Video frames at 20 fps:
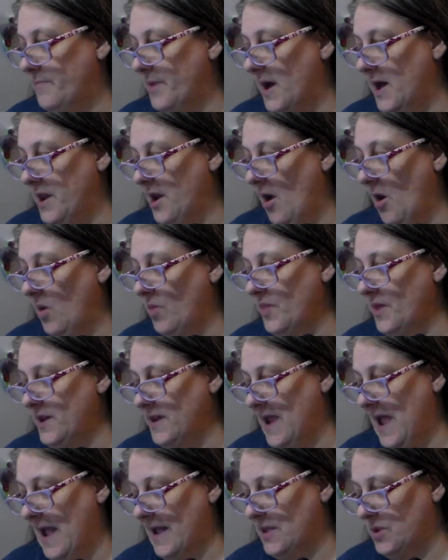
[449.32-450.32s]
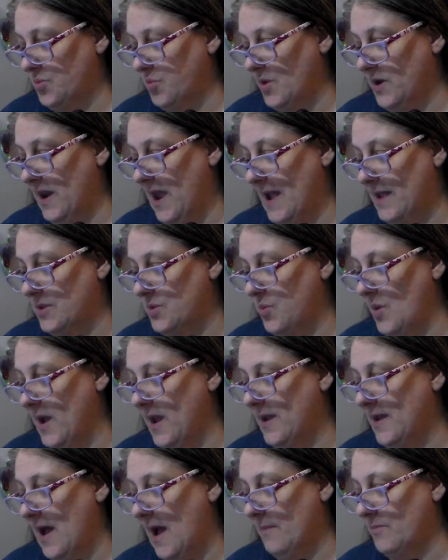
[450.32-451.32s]
But on the next one next
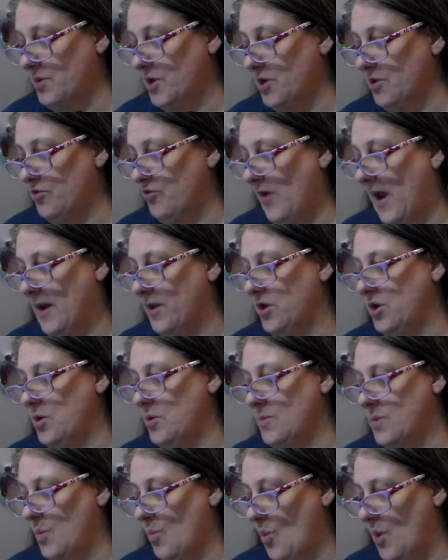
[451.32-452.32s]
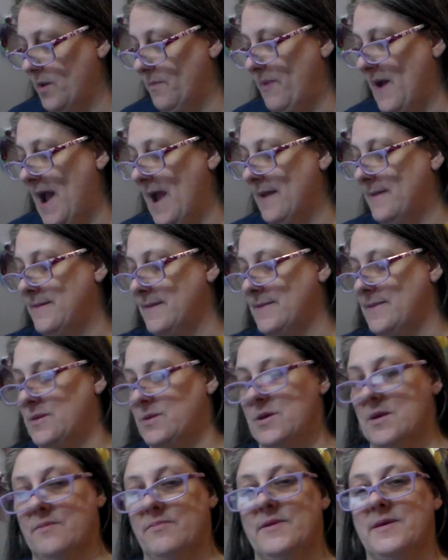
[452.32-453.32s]
week, I'm going to try to use one page
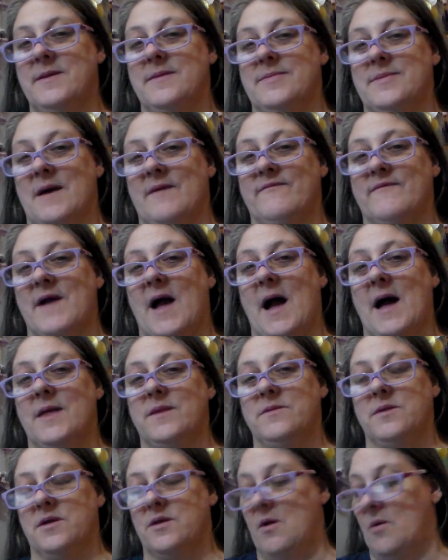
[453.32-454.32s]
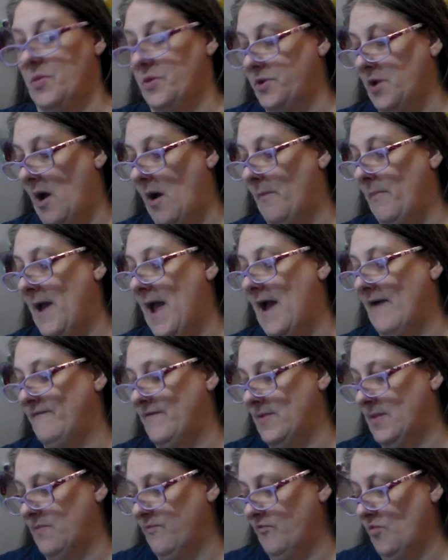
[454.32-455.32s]
instead of this. I've got, you know, the top
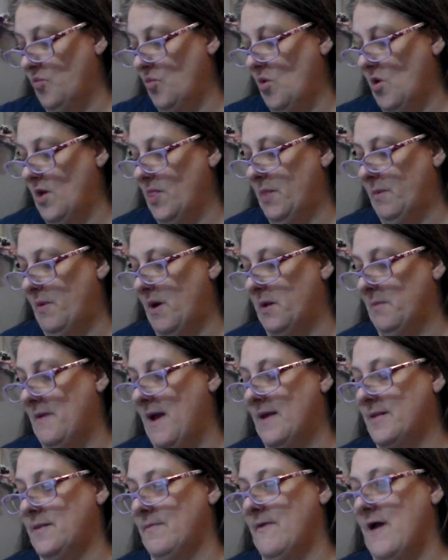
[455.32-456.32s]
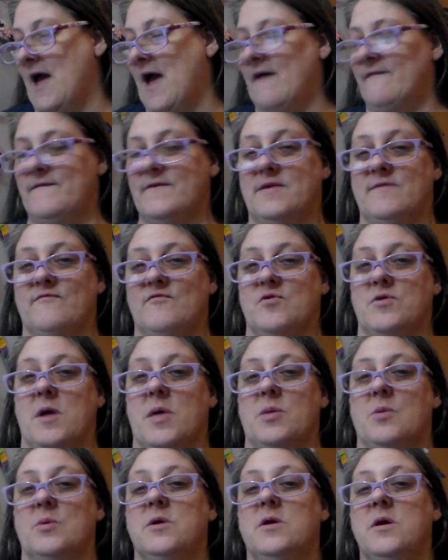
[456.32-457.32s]
half is for one, the bottom half is for
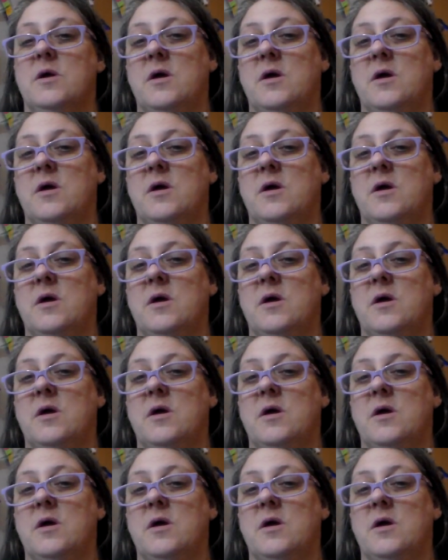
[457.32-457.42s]
another.